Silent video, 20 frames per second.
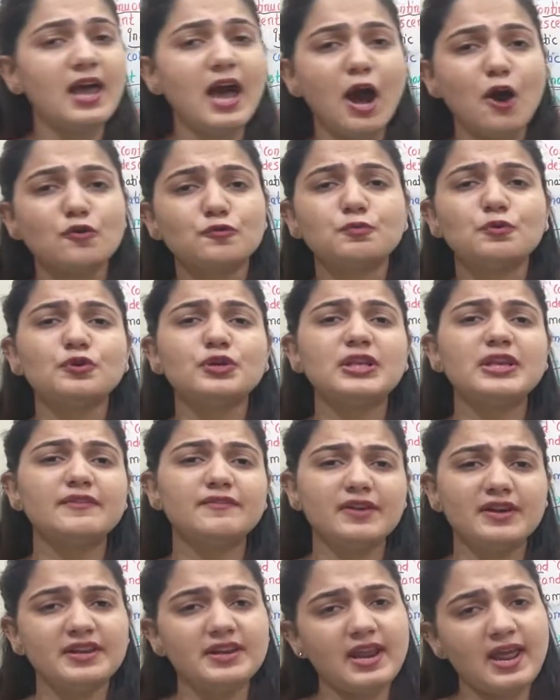output
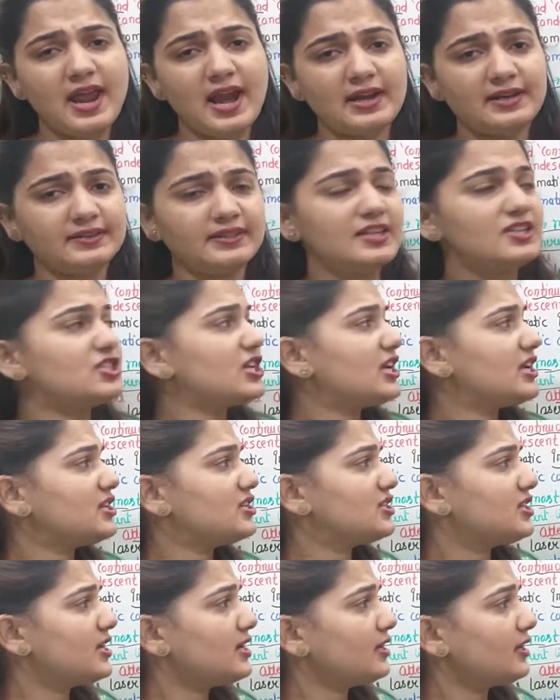even at the
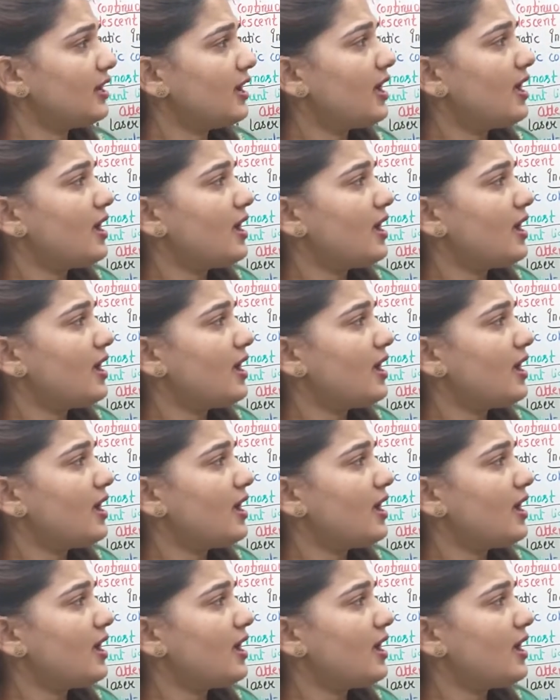changing